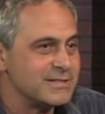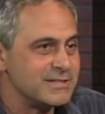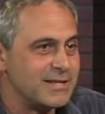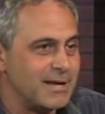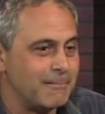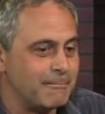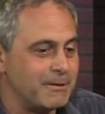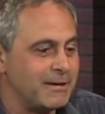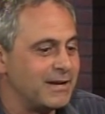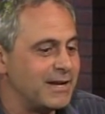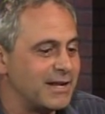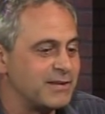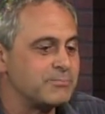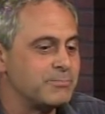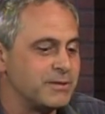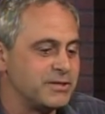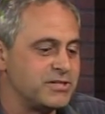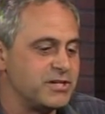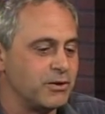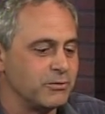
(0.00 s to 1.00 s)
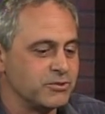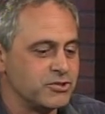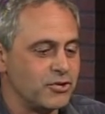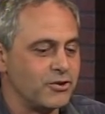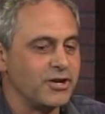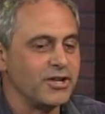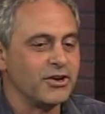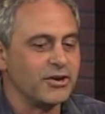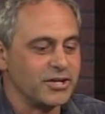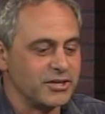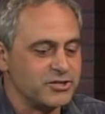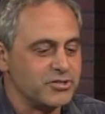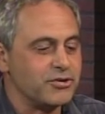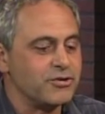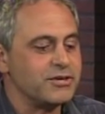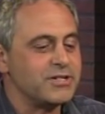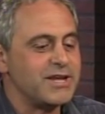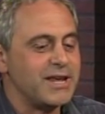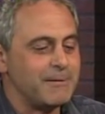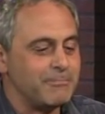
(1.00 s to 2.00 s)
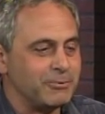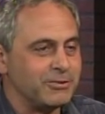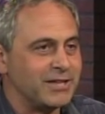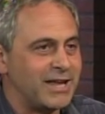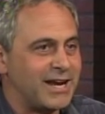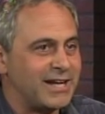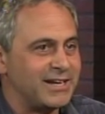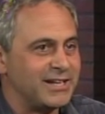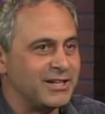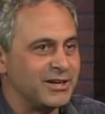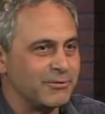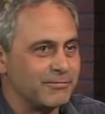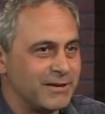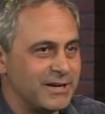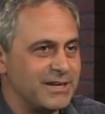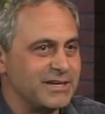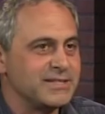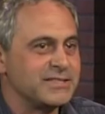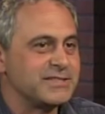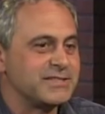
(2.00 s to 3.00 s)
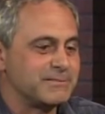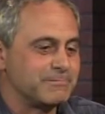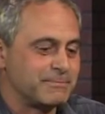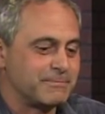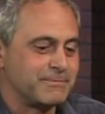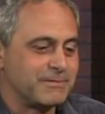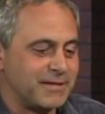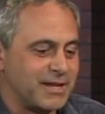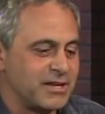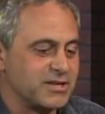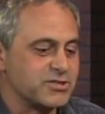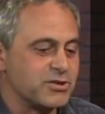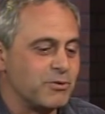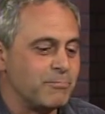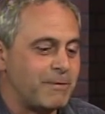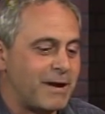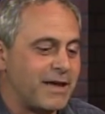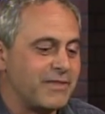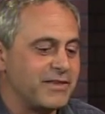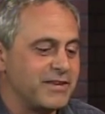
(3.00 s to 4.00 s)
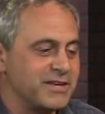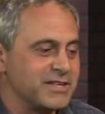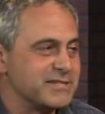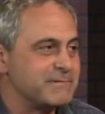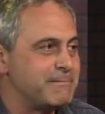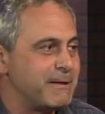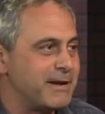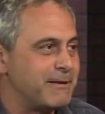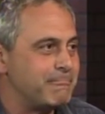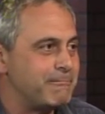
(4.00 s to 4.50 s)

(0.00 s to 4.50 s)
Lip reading: Stem, and this one's, turning on a turntable 90 degrees, things go by, then you spin it